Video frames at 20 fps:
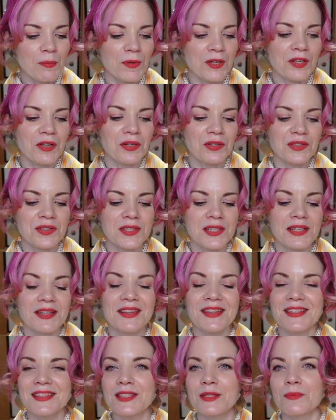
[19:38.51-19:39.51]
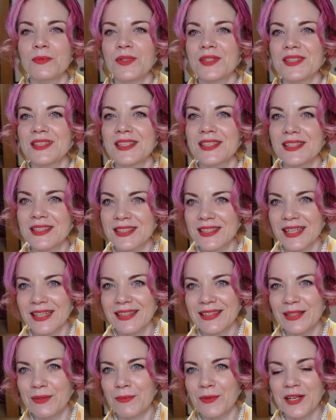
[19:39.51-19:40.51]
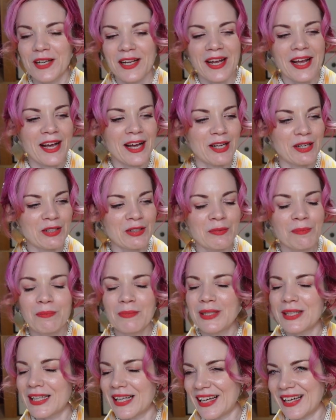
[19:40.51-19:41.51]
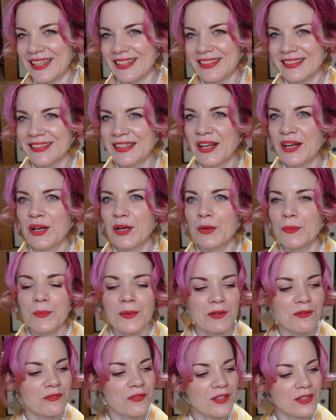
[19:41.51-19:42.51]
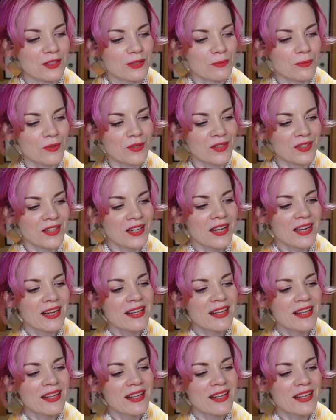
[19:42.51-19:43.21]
because this was exactly what I had planned with this one.